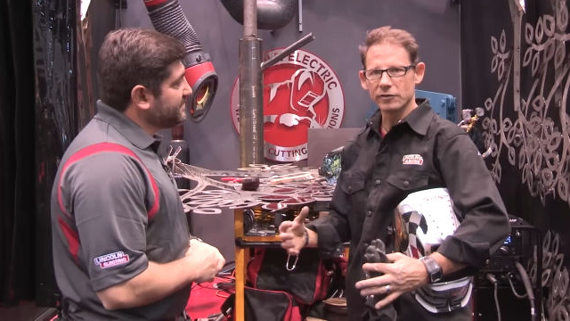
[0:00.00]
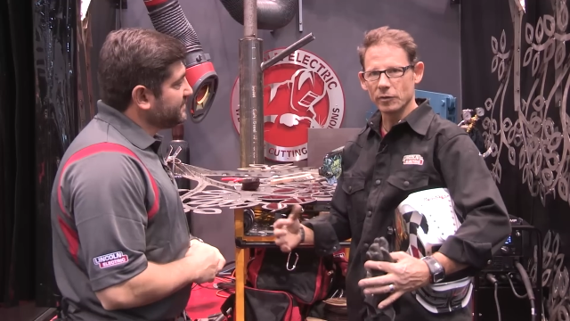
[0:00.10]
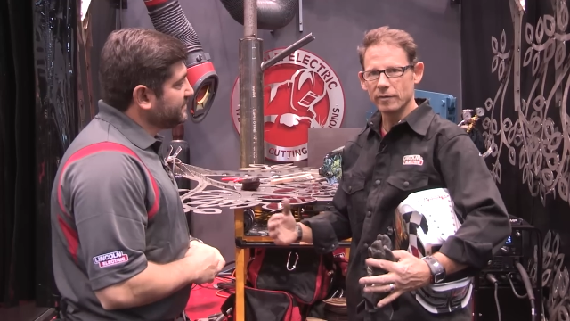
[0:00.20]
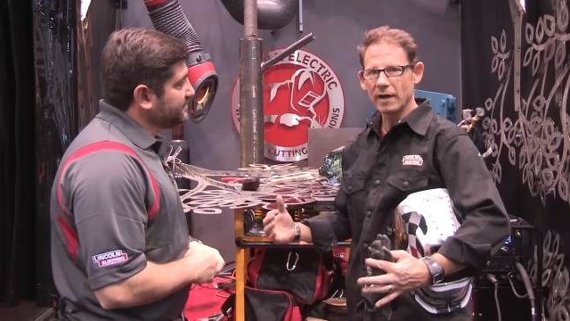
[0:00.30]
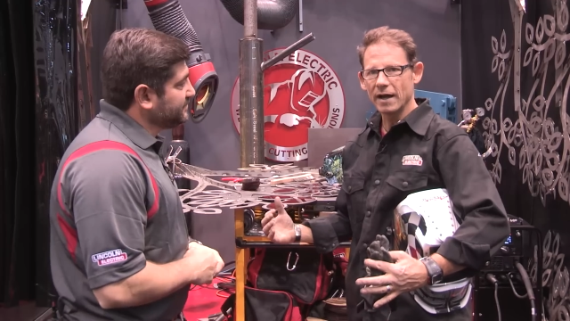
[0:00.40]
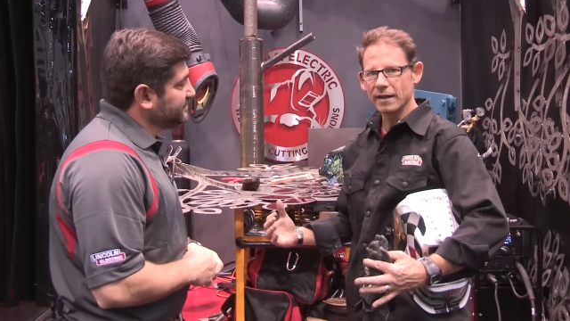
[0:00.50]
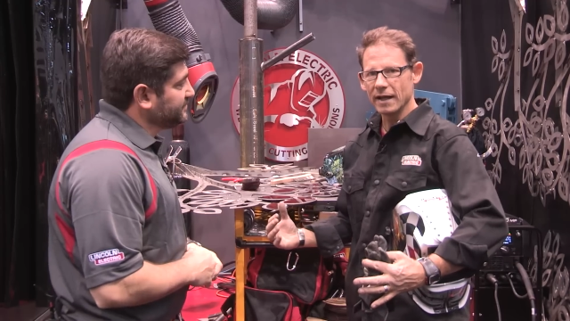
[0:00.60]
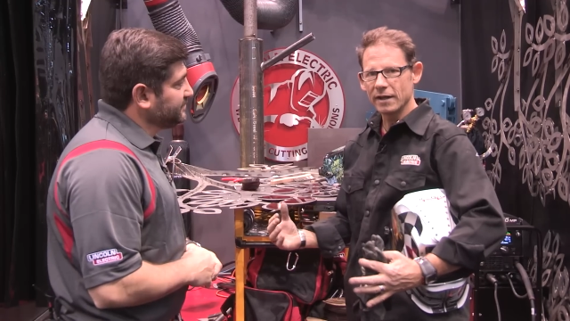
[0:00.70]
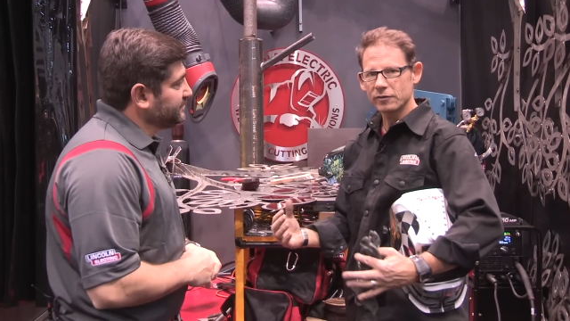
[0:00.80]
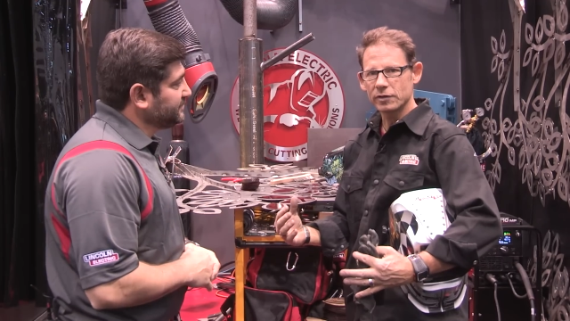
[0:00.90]
Speaker 1: So we've got
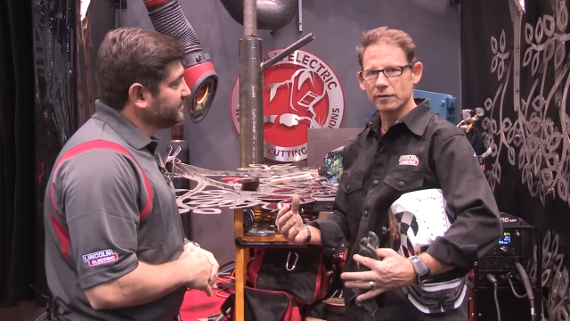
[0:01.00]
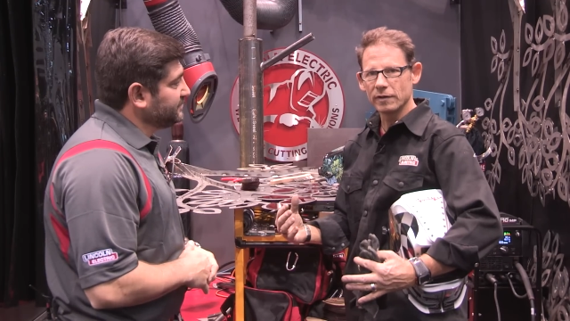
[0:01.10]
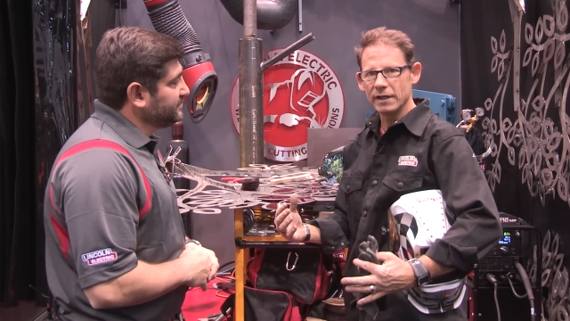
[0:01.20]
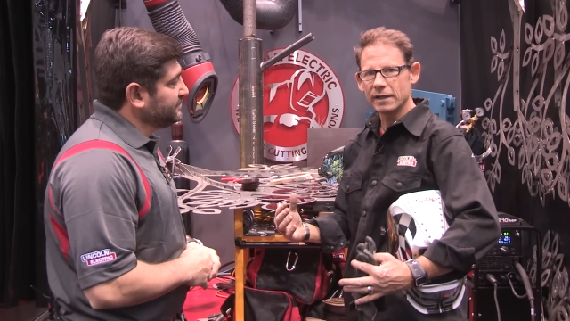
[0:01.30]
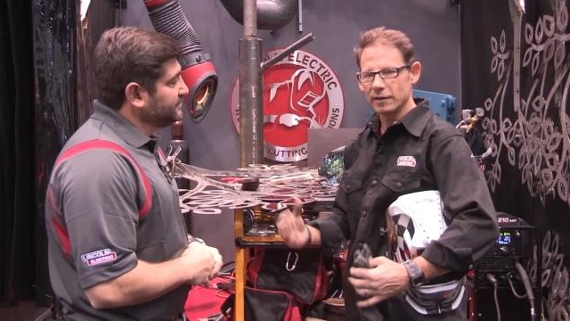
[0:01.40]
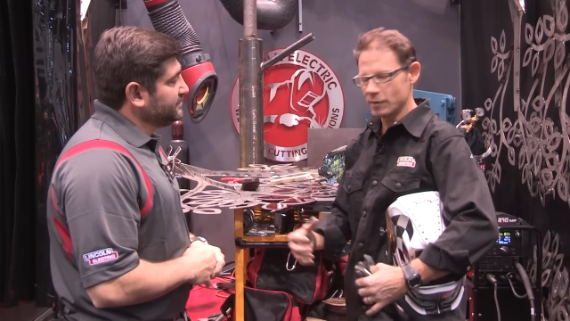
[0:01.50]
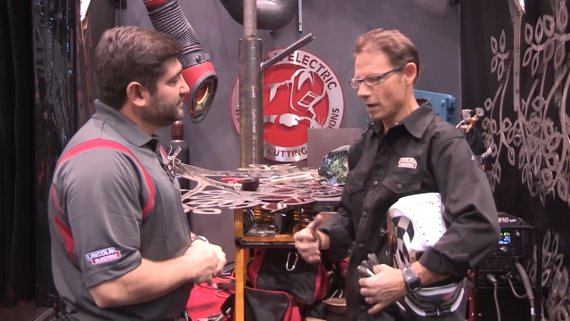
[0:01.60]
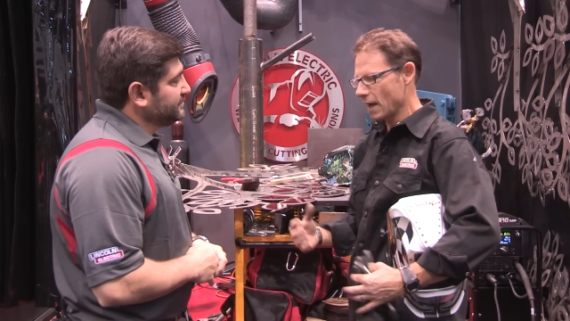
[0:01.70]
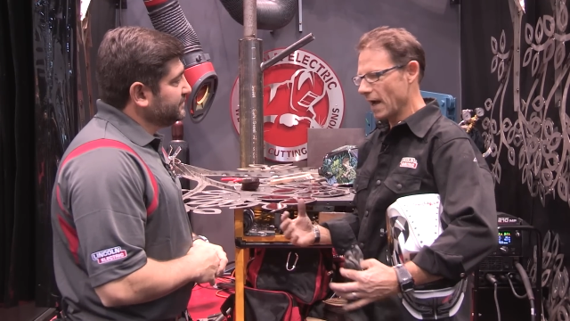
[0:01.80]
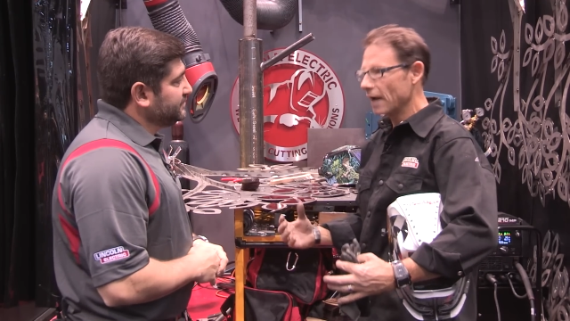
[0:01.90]
the history of Lincoln
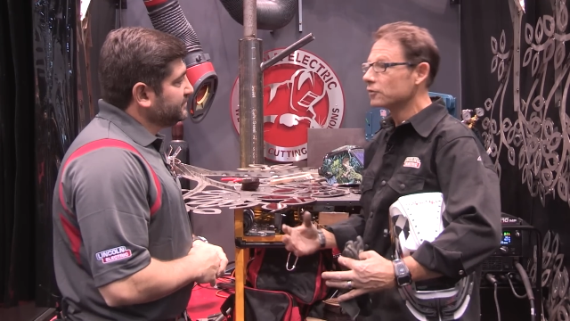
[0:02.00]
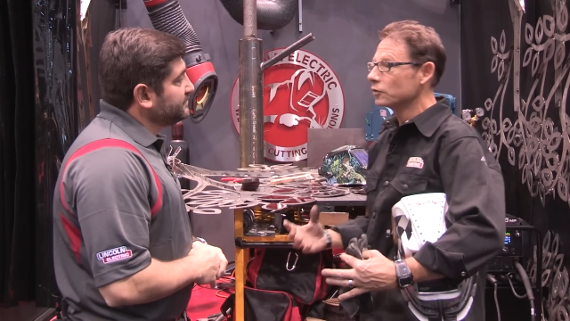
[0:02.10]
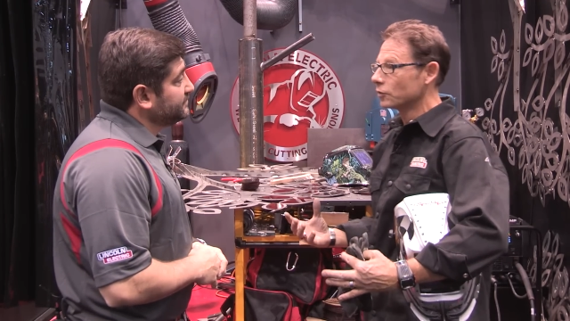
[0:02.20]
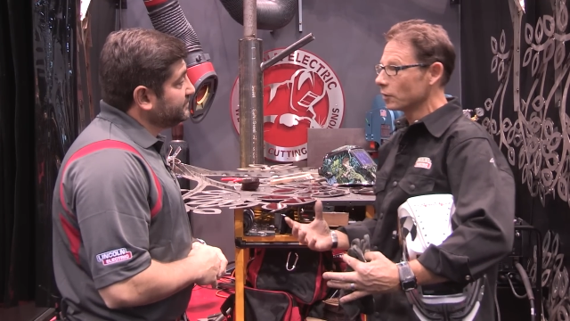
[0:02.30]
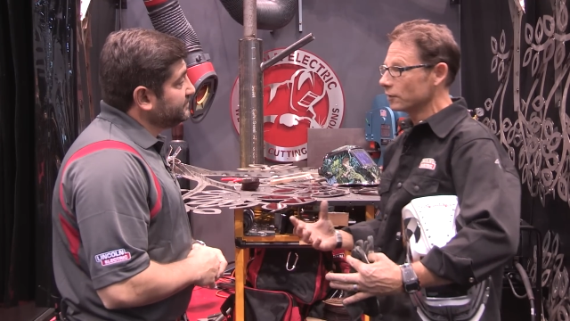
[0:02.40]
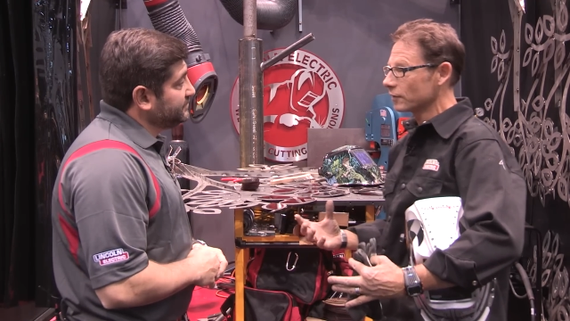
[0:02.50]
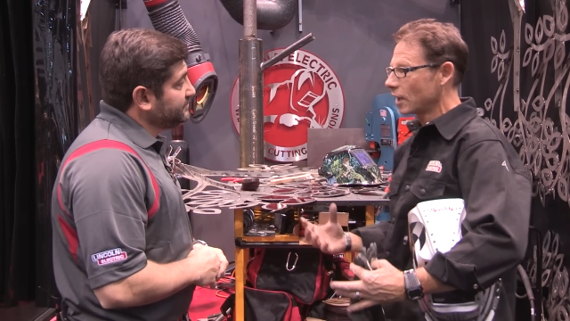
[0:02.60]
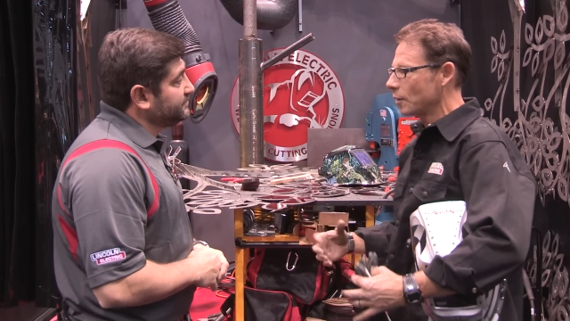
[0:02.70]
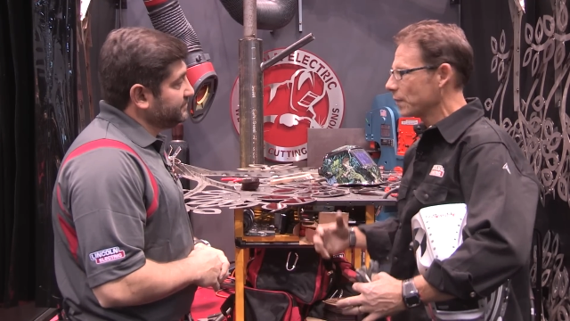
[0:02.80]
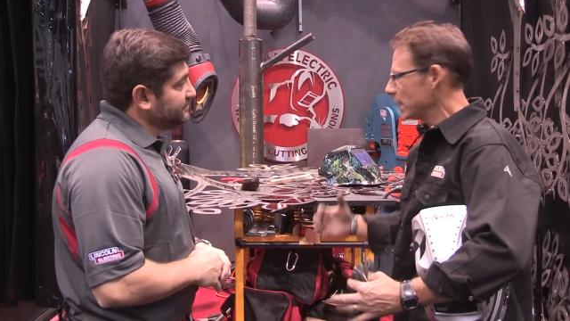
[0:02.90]
uh, as you grew as a
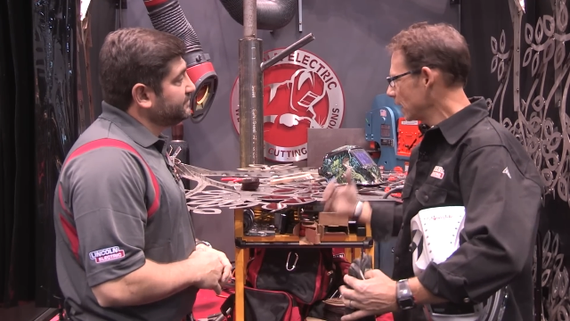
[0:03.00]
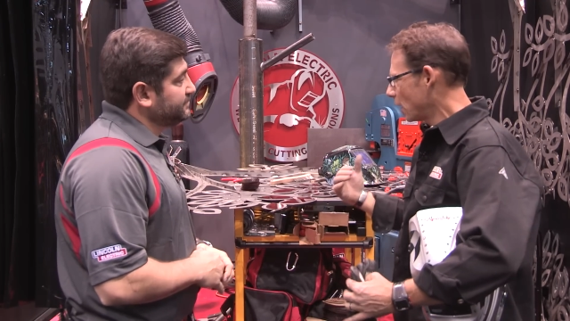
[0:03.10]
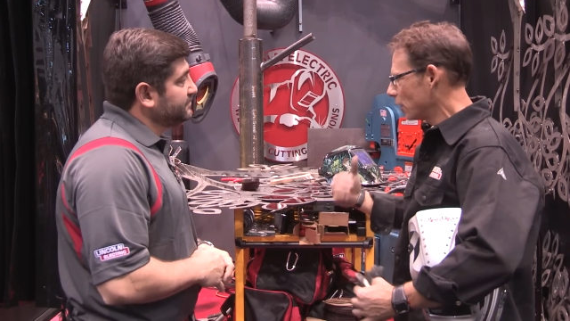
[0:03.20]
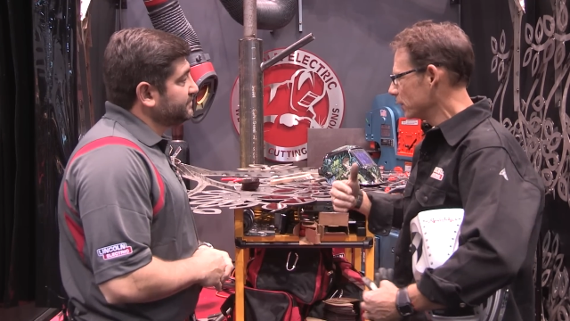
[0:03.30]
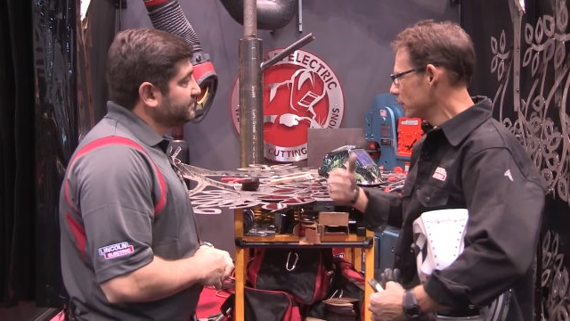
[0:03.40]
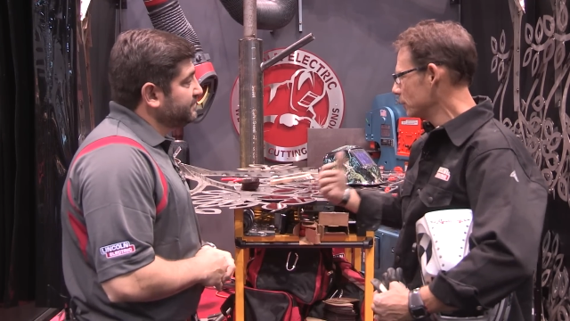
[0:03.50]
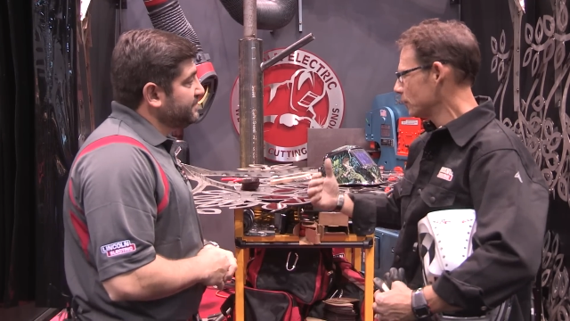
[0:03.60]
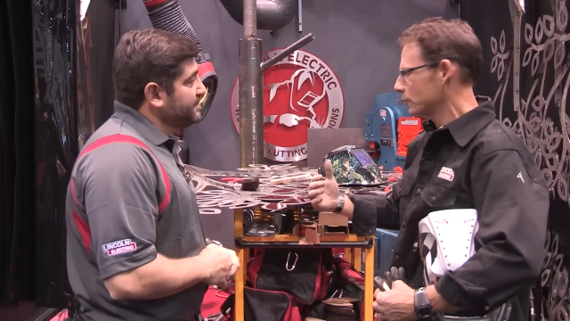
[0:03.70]
company, all the